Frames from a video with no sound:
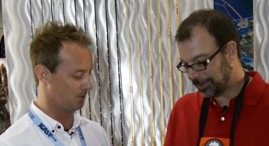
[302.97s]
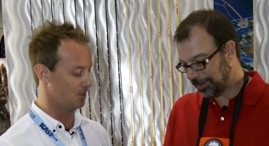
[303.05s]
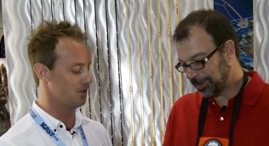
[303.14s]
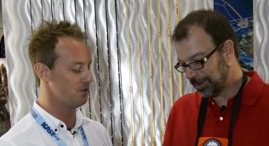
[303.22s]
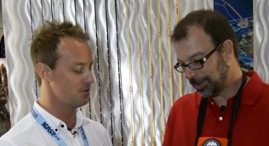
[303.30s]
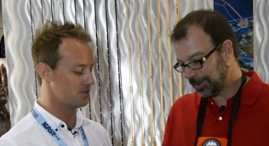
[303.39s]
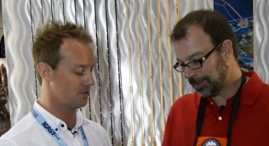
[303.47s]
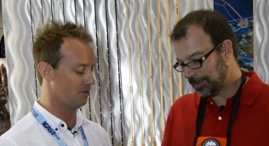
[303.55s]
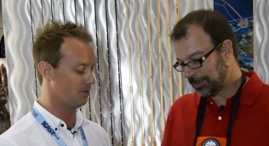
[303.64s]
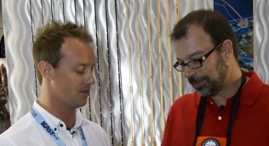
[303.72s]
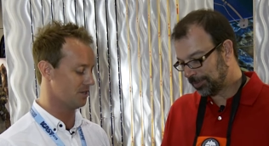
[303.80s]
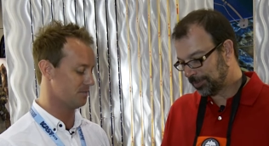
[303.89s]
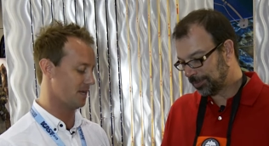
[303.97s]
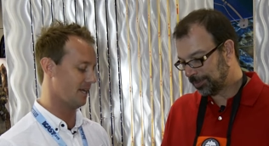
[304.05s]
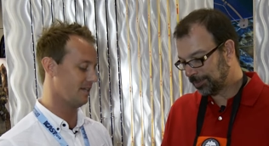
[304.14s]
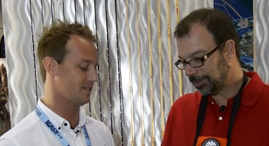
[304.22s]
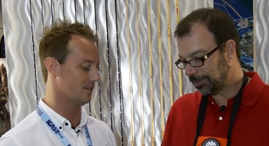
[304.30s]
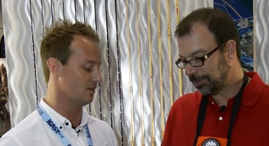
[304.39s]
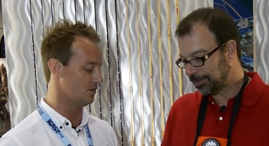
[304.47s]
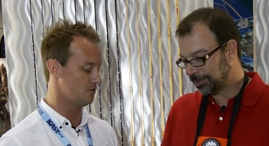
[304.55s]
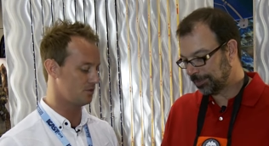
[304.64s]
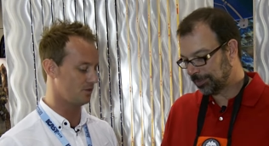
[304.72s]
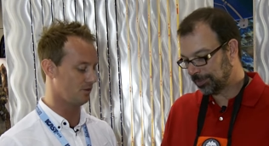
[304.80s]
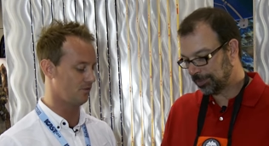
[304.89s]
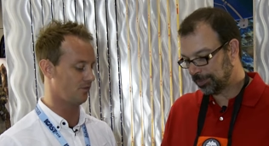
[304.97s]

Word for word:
Speaker 1: but the new school cosmetics and the new school